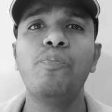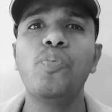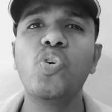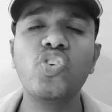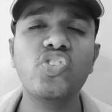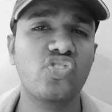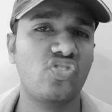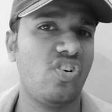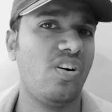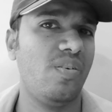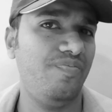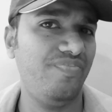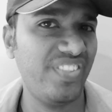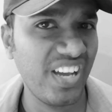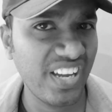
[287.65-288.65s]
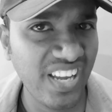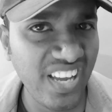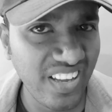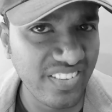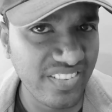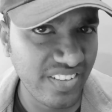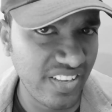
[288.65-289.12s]
most of the
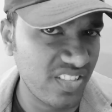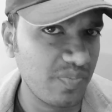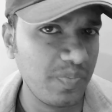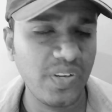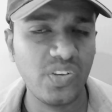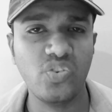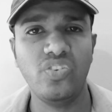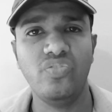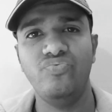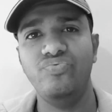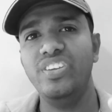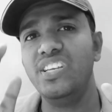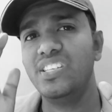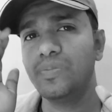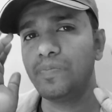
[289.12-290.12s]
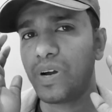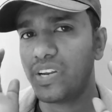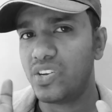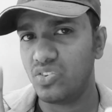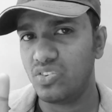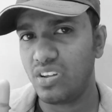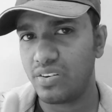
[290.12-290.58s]
cases between these
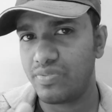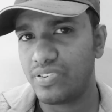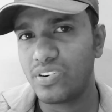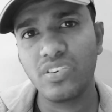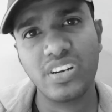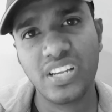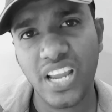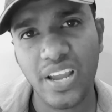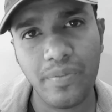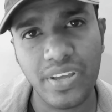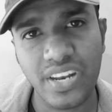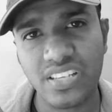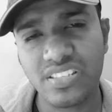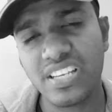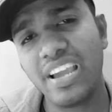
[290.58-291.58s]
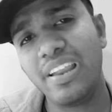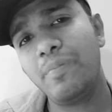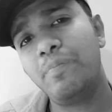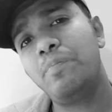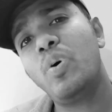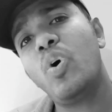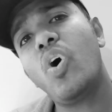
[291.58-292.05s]
particular four cameras
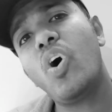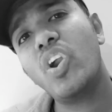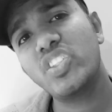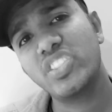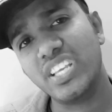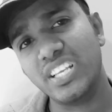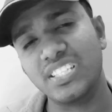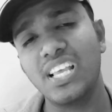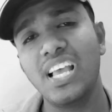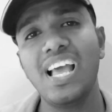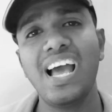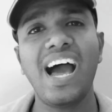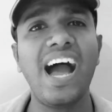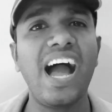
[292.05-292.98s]
and for this